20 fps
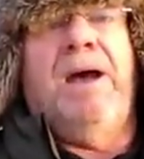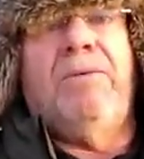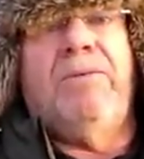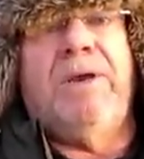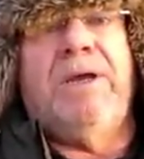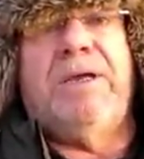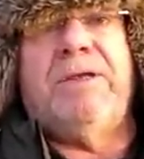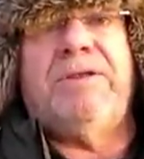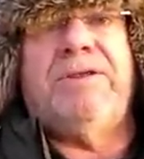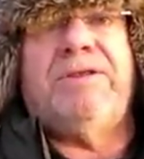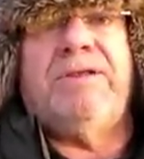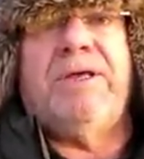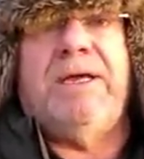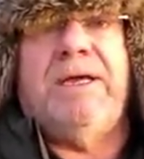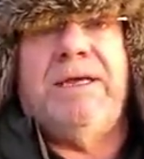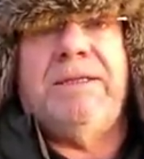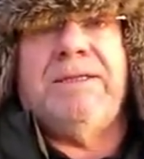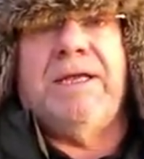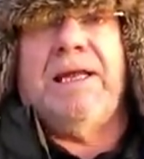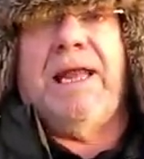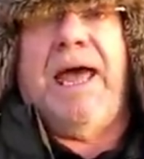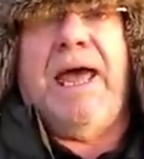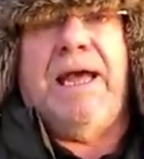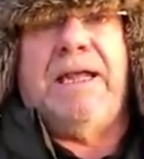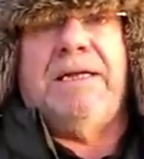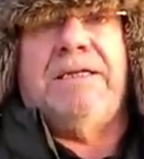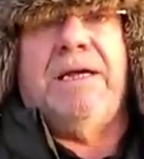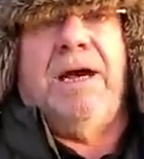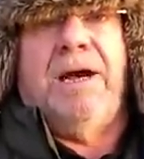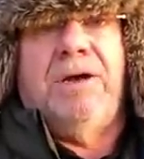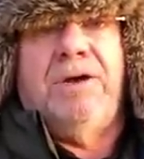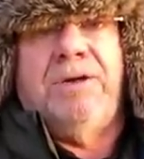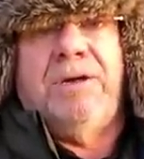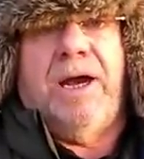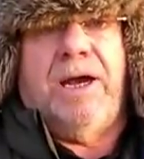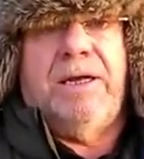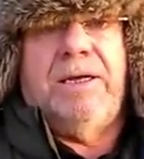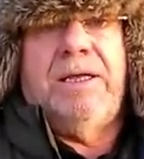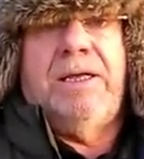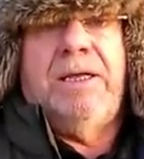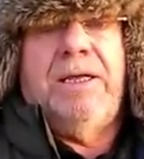with the land owner.